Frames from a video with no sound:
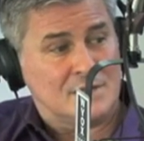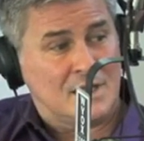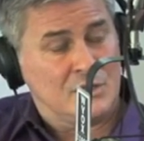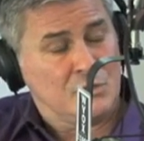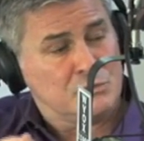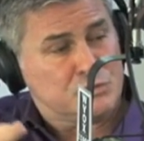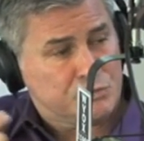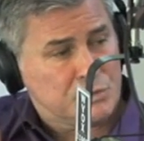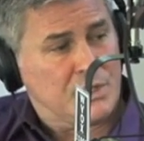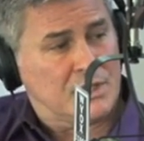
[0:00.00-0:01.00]
and you
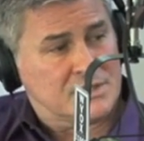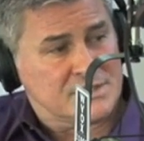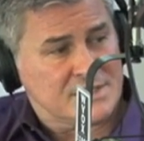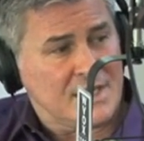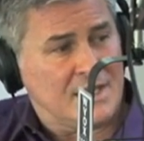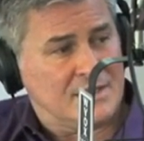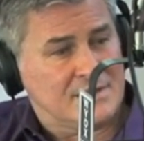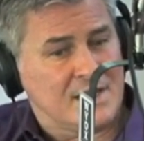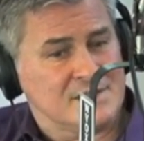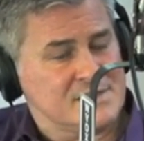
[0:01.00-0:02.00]
truly understand
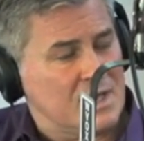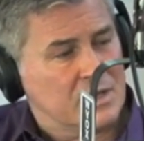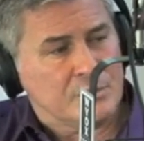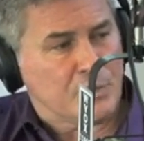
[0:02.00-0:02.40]
that it's the other